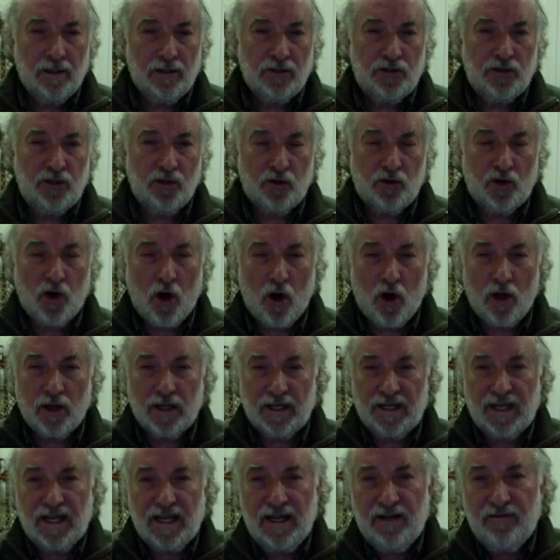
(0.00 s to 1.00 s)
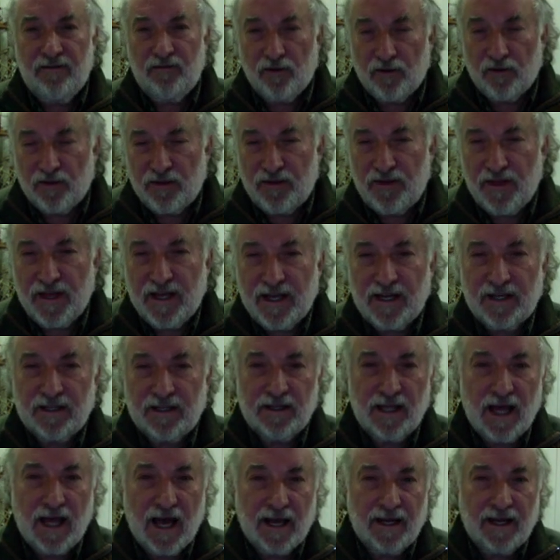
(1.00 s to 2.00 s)
To call an evil thing
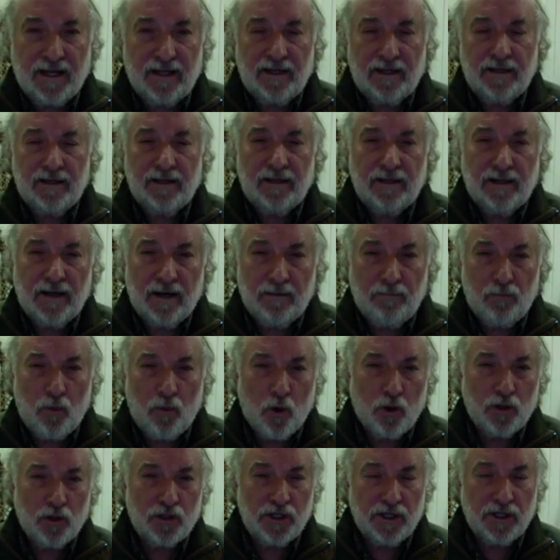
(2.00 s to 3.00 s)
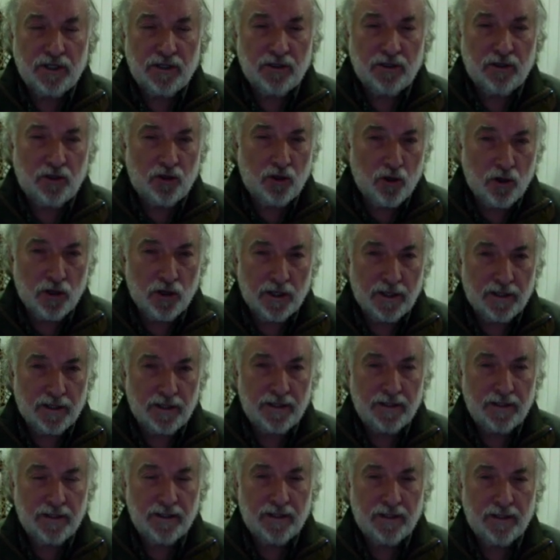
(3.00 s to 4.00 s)
like abortion
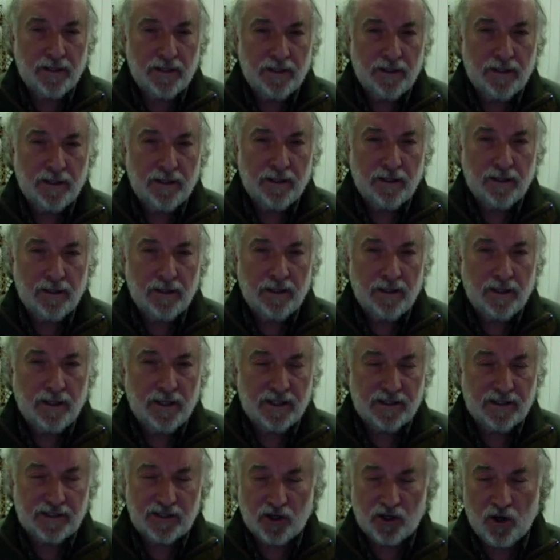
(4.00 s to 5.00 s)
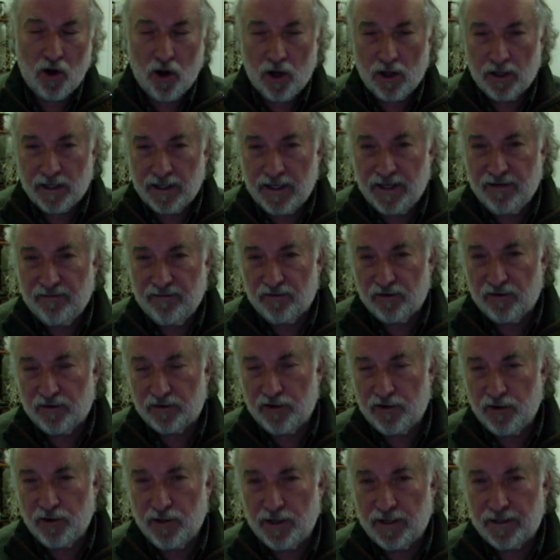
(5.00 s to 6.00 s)
good is to call evil
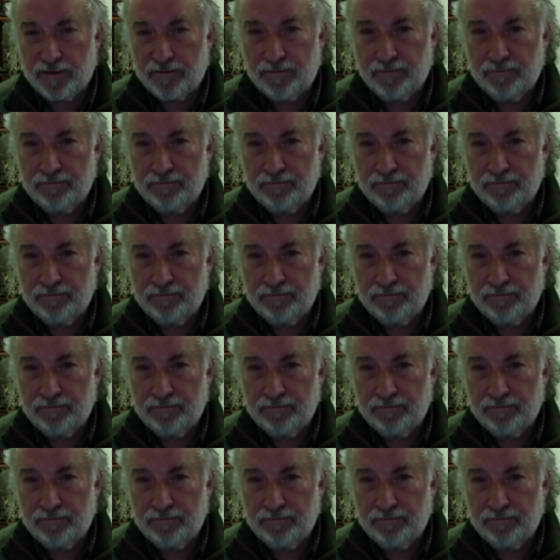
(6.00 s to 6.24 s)
good.